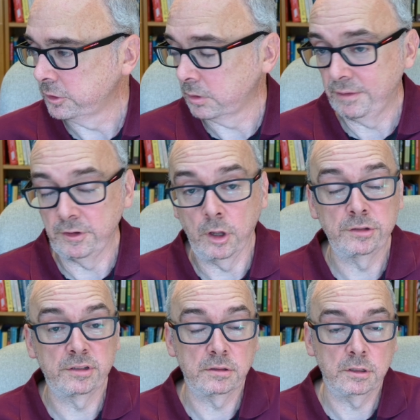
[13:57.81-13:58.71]
So I've
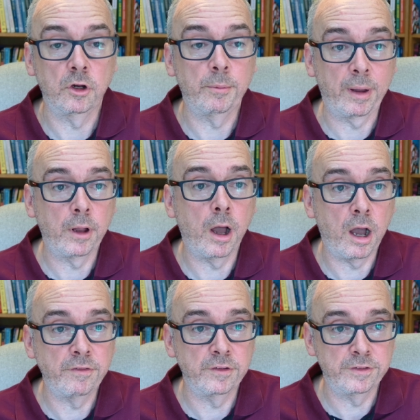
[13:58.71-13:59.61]
lost, about
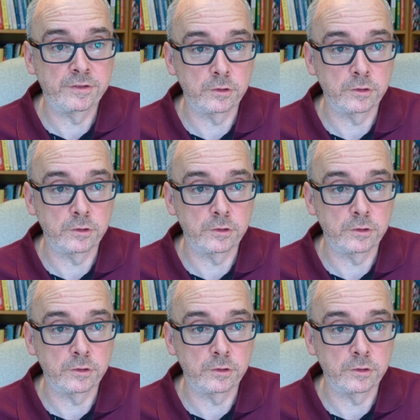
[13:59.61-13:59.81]
half of the